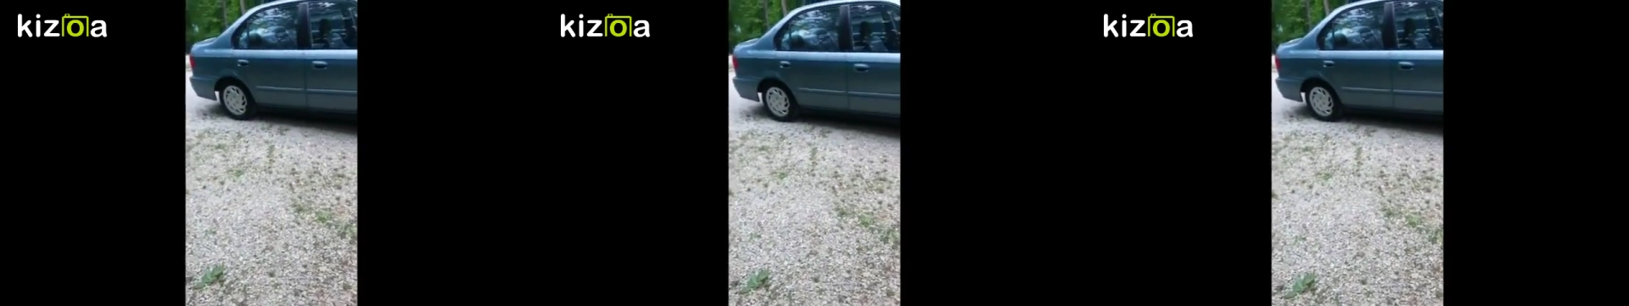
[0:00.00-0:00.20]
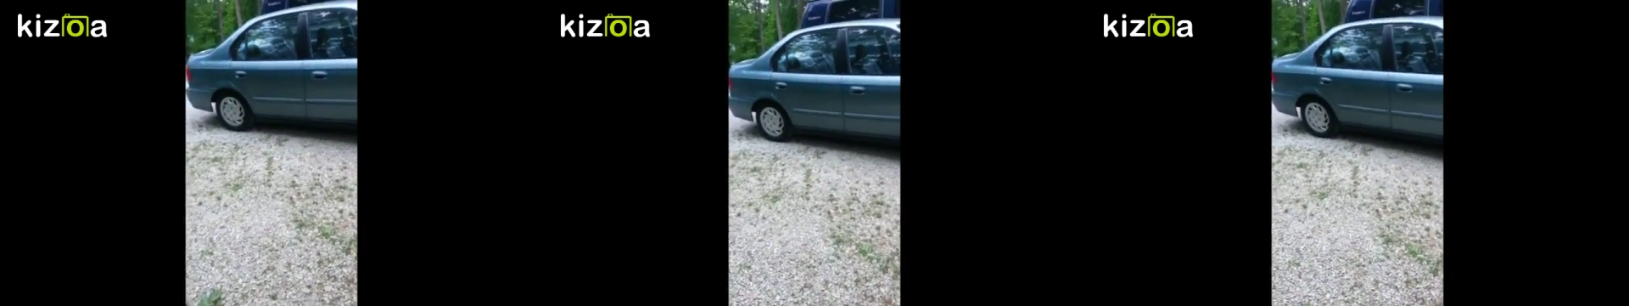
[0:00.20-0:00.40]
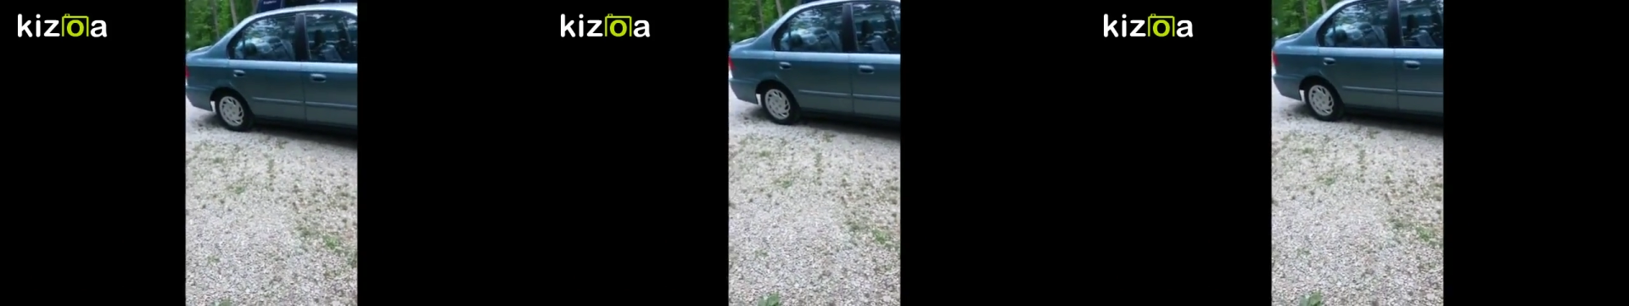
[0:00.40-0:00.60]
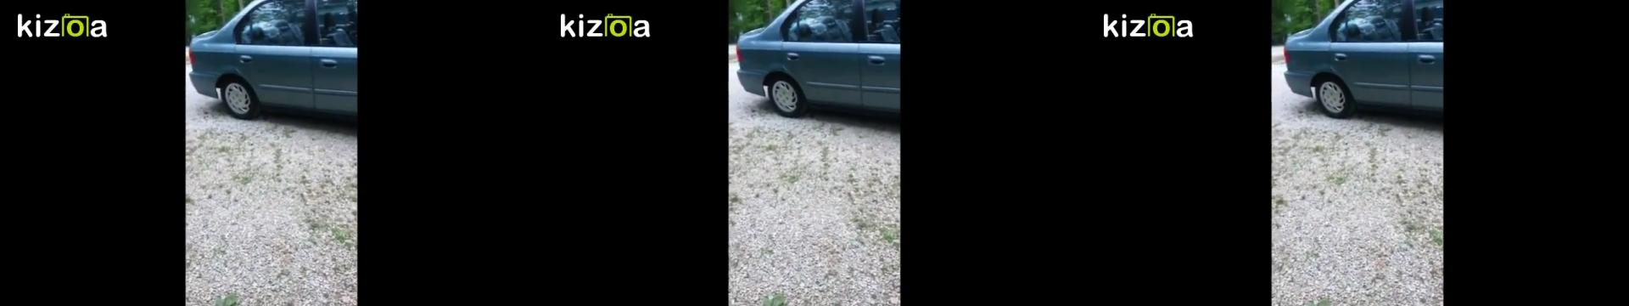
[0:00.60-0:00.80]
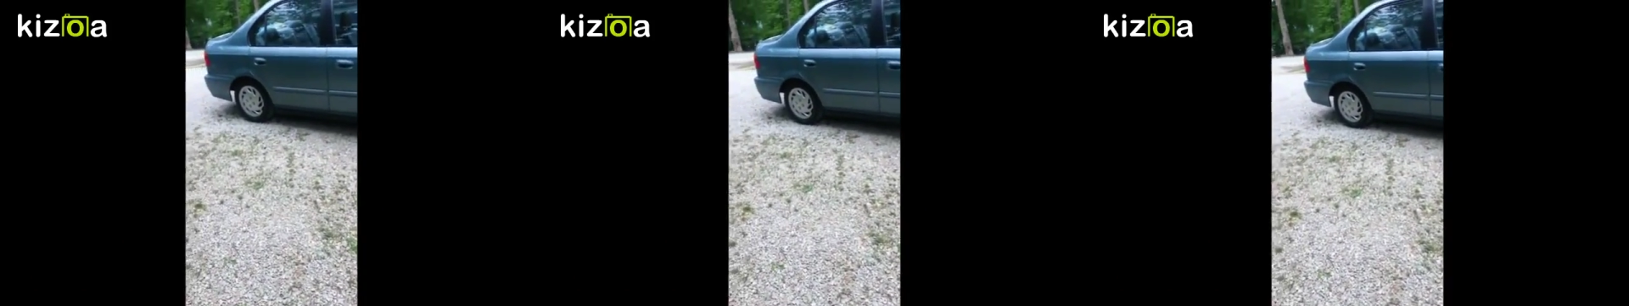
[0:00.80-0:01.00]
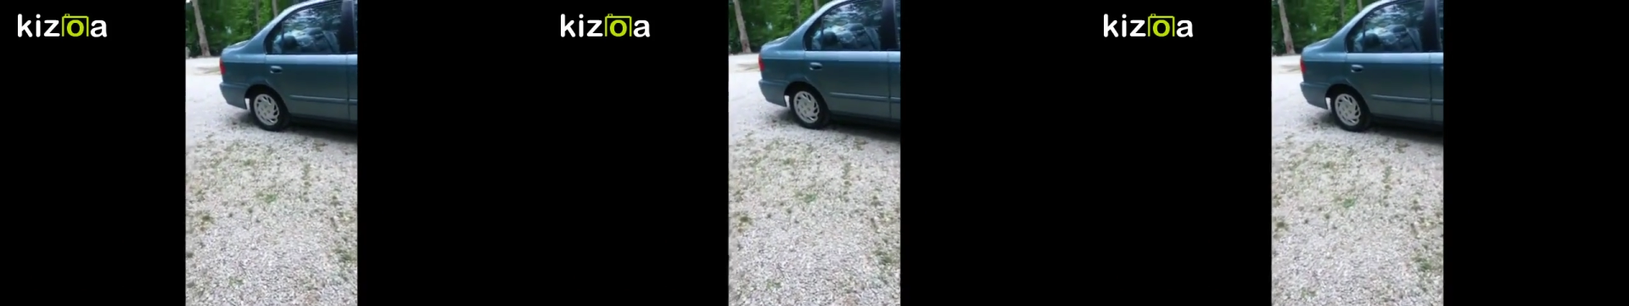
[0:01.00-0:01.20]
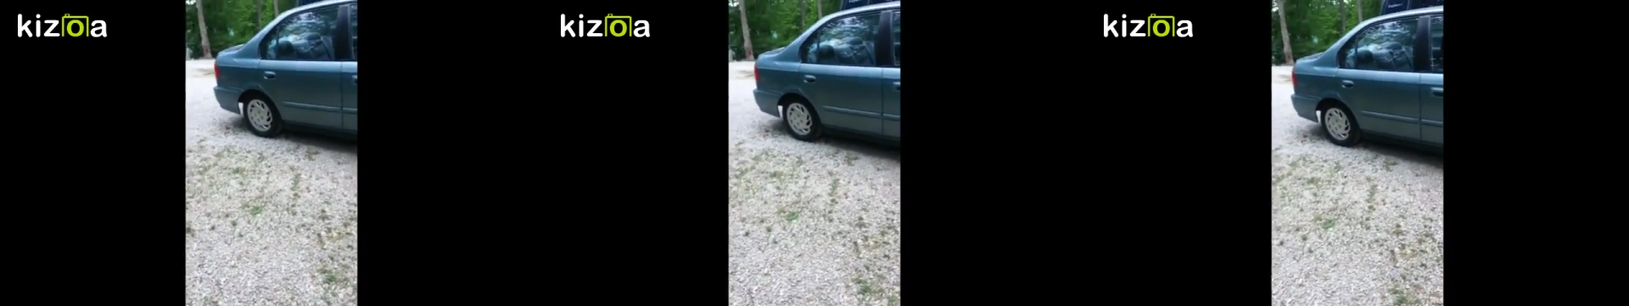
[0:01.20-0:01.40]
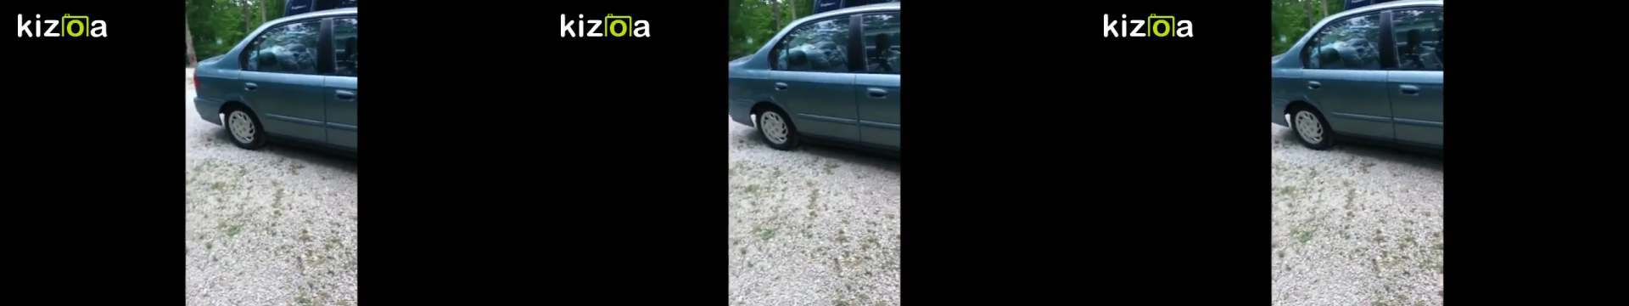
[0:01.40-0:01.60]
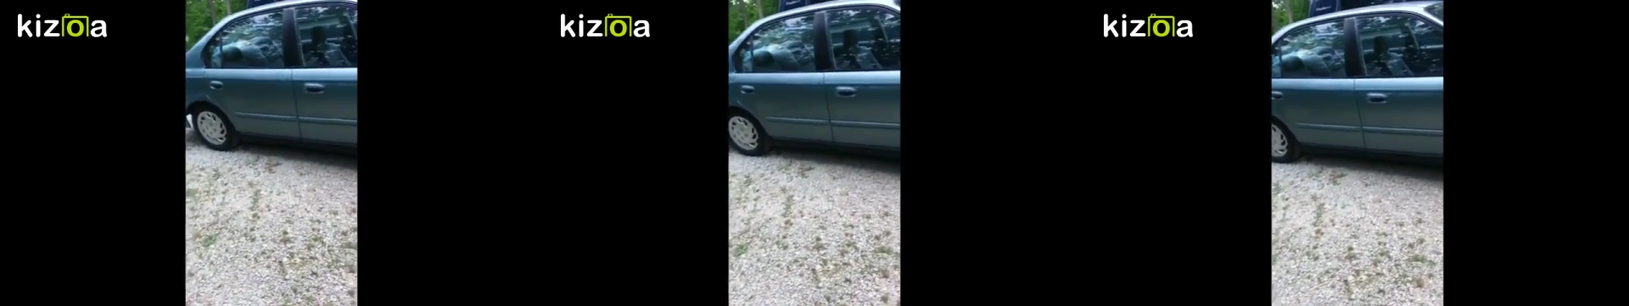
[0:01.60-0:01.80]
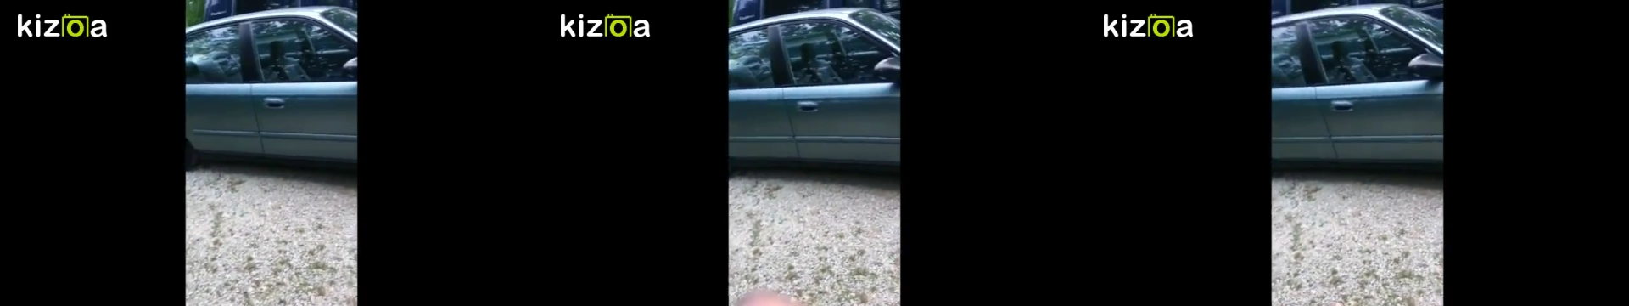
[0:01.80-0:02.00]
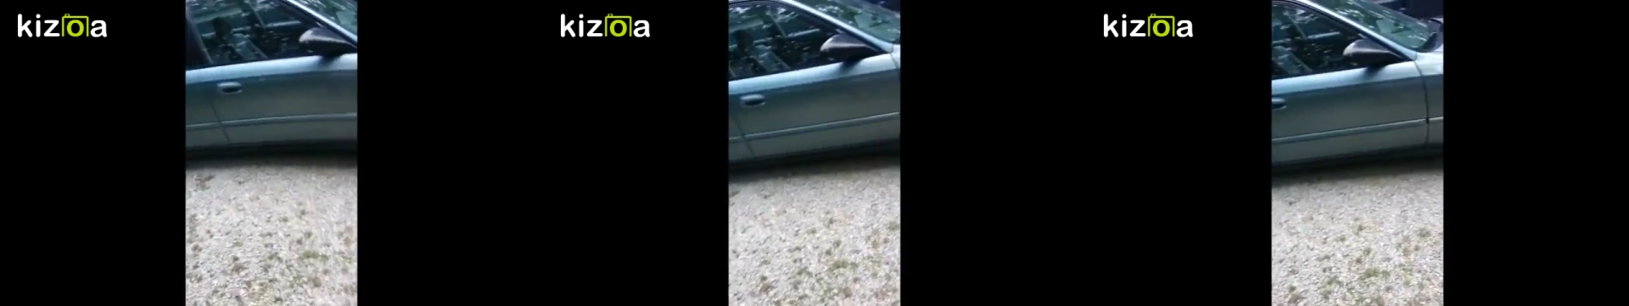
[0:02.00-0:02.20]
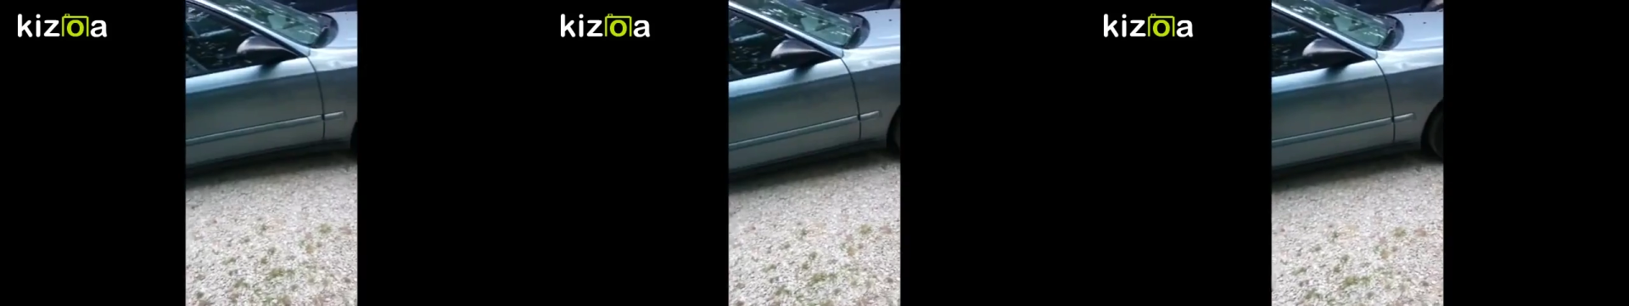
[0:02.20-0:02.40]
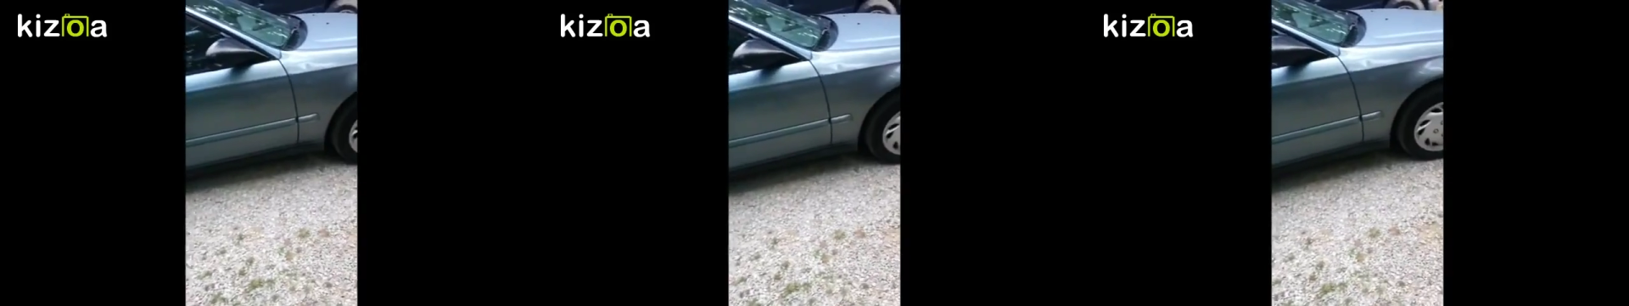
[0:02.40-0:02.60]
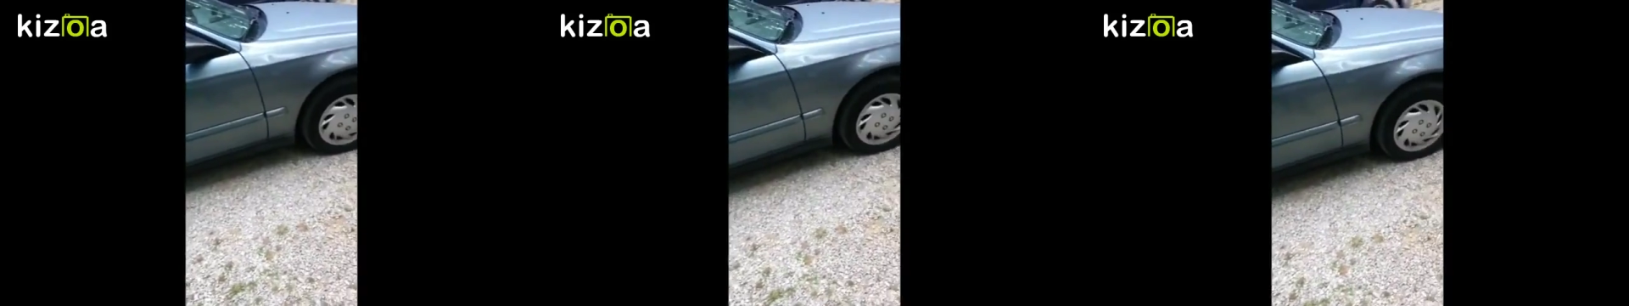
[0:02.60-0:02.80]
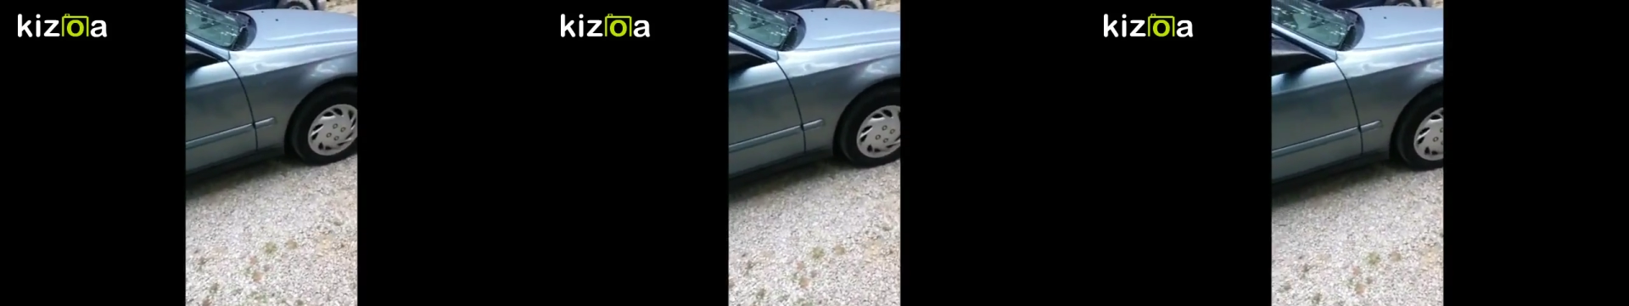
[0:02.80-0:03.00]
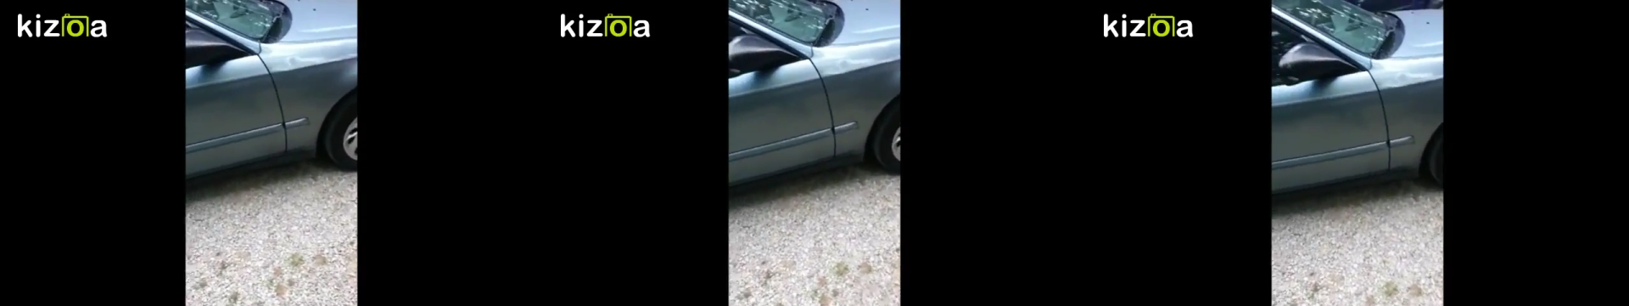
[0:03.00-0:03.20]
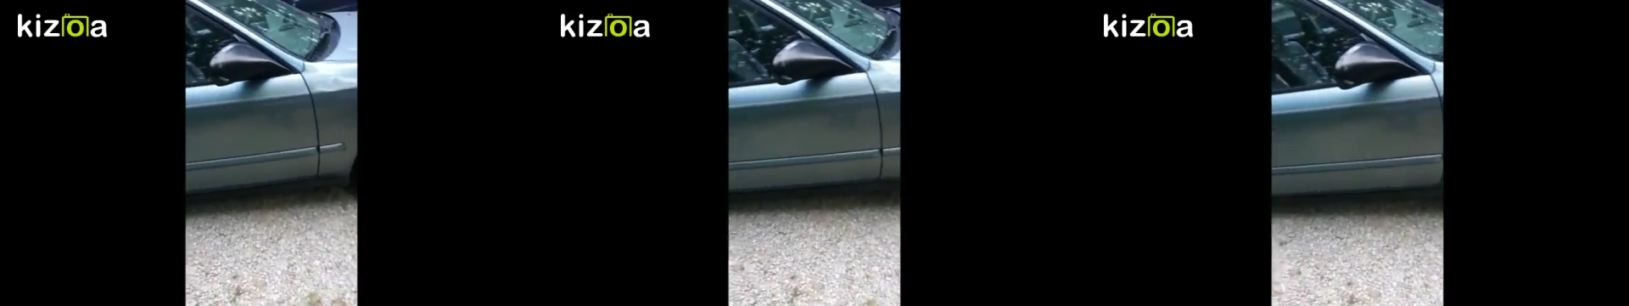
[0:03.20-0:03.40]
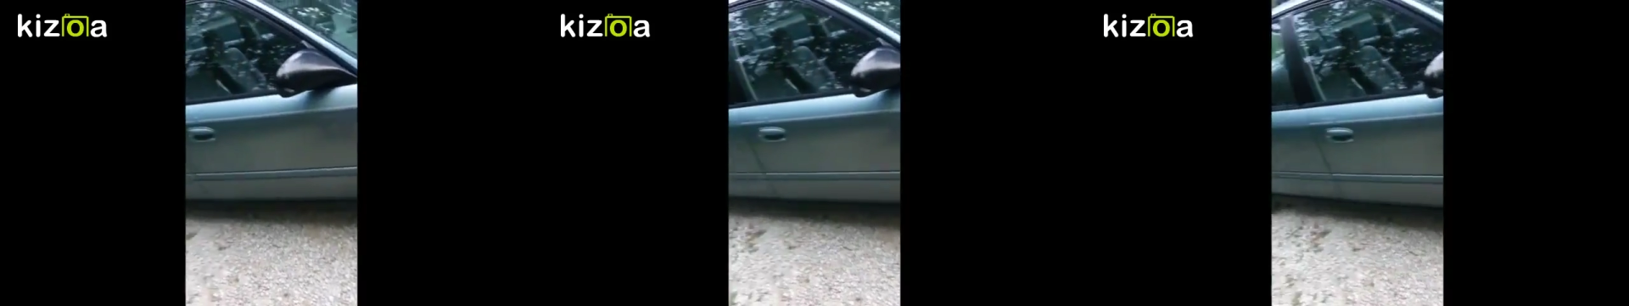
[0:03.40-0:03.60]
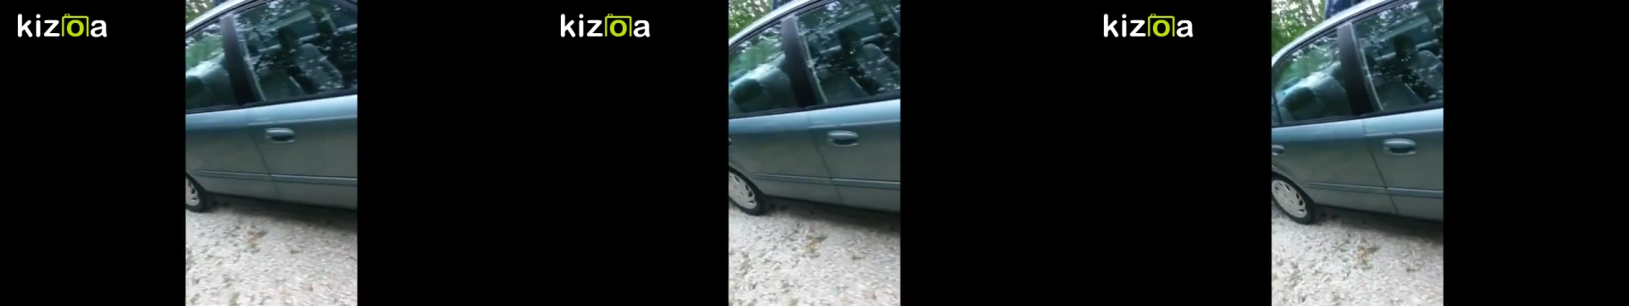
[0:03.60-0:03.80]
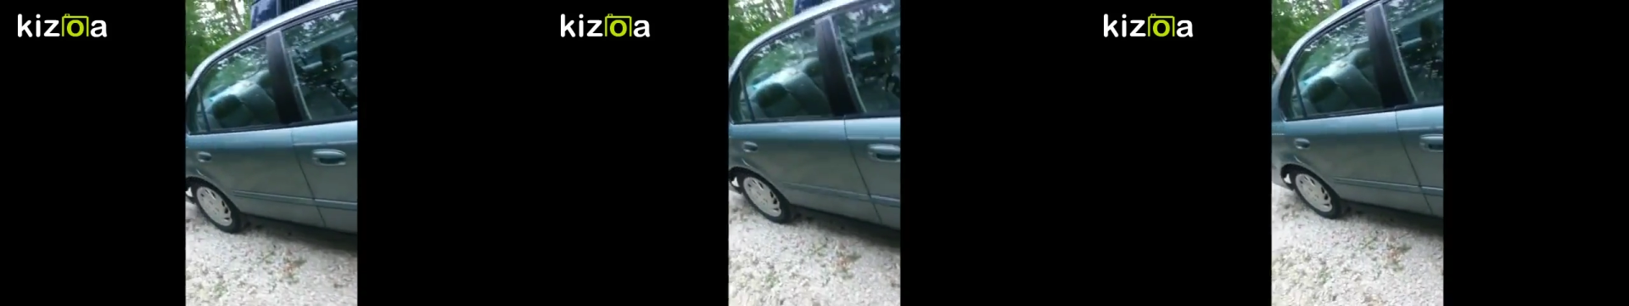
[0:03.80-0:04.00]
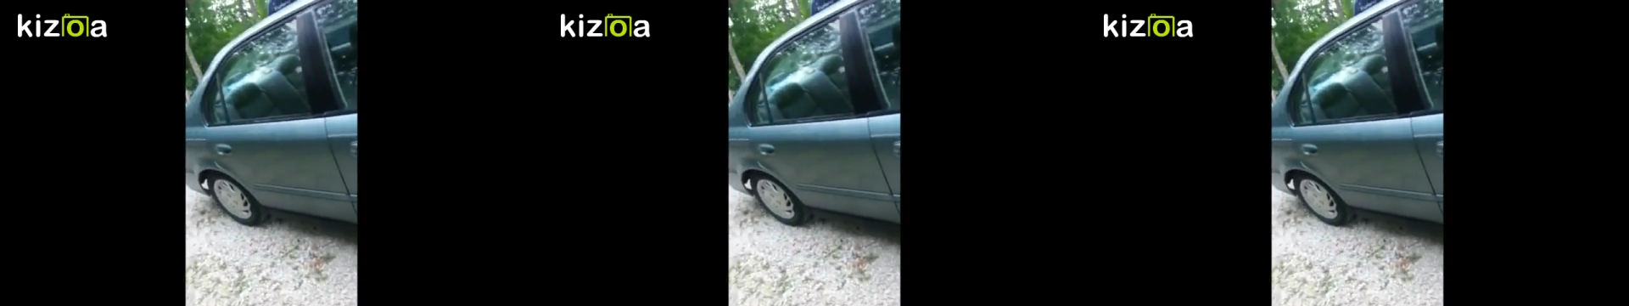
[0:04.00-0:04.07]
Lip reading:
[unreadable: no face in view]